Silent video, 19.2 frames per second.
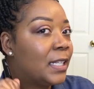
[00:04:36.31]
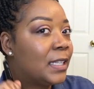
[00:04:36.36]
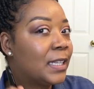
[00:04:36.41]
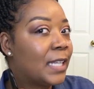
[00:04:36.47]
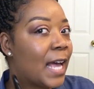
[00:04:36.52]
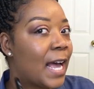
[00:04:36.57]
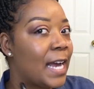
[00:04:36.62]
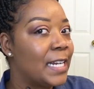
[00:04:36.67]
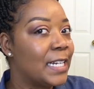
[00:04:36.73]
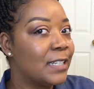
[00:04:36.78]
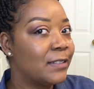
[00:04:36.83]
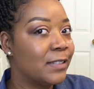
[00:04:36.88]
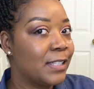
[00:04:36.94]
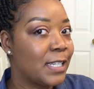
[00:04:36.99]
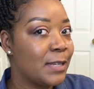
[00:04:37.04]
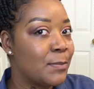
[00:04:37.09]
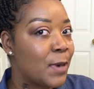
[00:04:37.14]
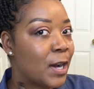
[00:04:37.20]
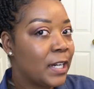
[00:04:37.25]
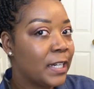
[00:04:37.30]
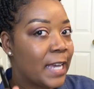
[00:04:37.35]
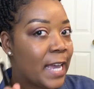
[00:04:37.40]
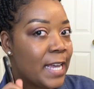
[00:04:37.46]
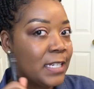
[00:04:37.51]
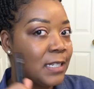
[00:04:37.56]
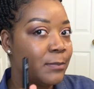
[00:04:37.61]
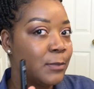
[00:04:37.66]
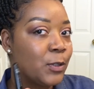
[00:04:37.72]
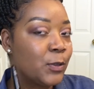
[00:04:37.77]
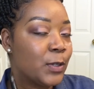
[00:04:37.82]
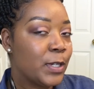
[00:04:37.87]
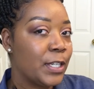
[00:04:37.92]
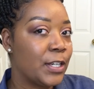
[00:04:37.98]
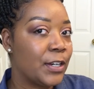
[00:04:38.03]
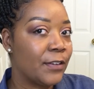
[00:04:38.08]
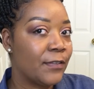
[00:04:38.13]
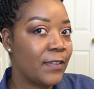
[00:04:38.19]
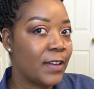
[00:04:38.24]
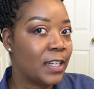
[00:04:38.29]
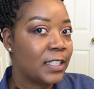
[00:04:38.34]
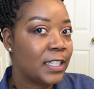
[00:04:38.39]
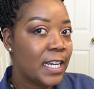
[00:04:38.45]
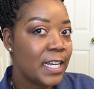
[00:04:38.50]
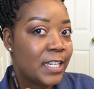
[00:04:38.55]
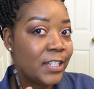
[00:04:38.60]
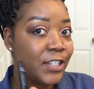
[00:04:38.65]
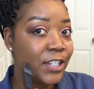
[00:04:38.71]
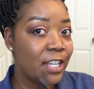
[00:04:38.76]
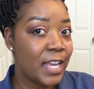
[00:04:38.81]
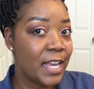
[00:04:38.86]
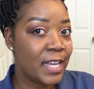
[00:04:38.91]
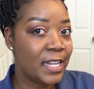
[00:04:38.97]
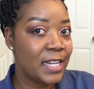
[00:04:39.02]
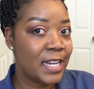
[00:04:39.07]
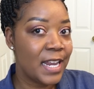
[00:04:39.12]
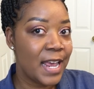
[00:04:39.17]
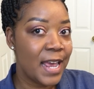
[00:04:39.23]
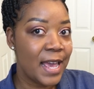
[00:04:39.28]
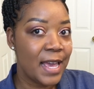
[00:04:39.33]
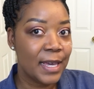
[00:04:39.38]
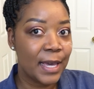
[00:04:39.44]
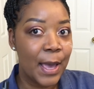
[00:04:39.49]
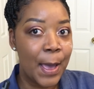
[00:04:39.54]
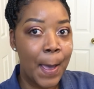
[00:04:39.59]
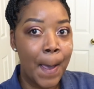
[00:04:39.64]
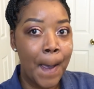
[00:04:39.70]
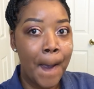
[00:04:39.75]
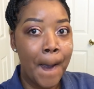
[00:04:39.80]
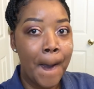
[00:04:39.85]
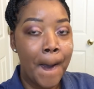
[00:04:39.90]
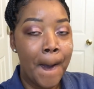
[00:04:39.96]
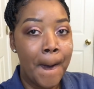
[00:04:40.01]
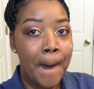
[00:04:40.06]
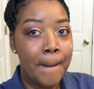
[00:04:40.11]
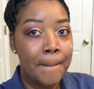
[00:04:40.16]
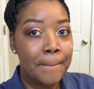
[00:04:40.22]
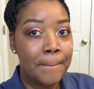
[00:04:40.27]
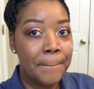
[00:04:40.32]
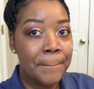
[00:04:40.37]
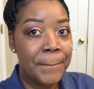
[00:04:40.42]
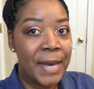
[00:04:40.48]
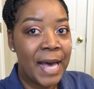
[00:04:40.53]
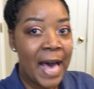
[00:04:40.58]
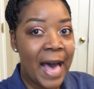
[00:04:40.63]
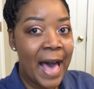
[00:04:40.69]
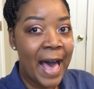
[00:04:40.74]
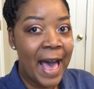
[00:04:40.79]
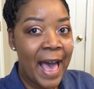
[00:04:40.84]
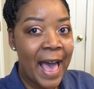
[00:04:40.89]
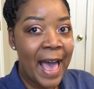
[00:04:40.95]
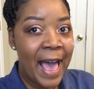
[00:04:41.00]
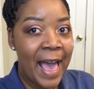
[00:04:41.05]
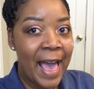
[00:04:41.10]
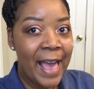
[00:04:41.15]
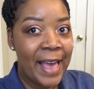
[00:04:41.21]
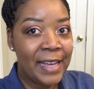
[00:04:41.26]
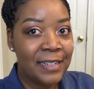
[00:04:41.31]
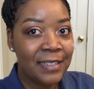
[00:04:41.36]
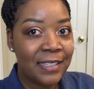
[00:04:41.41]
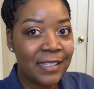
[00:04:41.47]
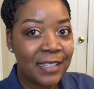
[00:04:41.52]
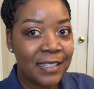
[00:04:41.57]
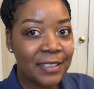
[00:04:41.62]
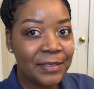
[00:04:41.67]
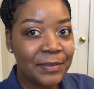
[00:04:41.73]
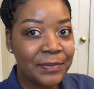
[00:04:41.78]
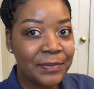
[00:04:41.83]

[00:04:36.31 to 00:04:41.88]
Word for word: line of demarcation between your foundation and neck but